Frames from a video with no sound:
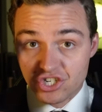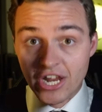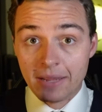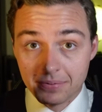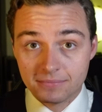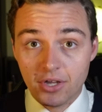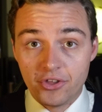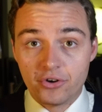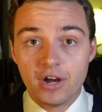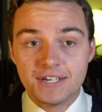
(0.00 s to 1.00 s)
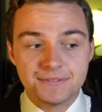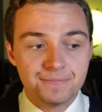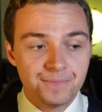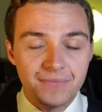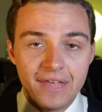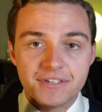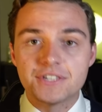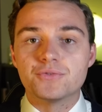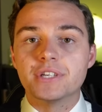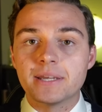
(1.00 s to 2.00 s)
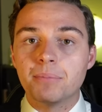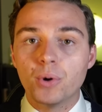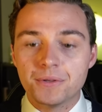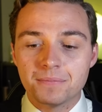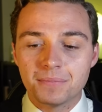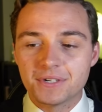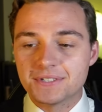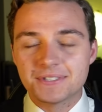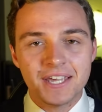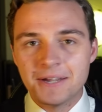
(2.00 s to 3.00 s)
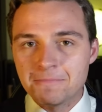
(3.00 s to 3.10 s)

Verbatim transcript: shape on the horizon. And this is really important because